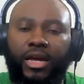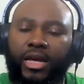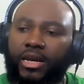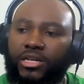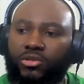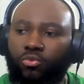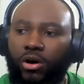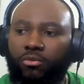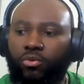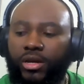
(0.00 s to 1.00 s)
It is
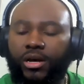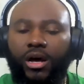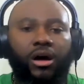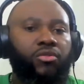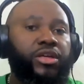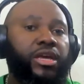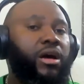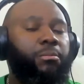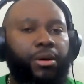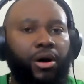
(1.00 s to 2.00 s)
what we call the
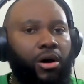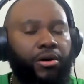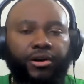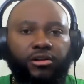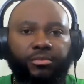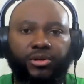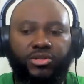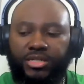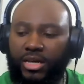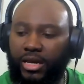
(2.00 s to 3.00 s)
unpardonable
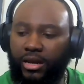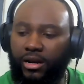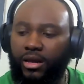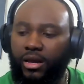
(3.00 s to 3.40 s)
sin.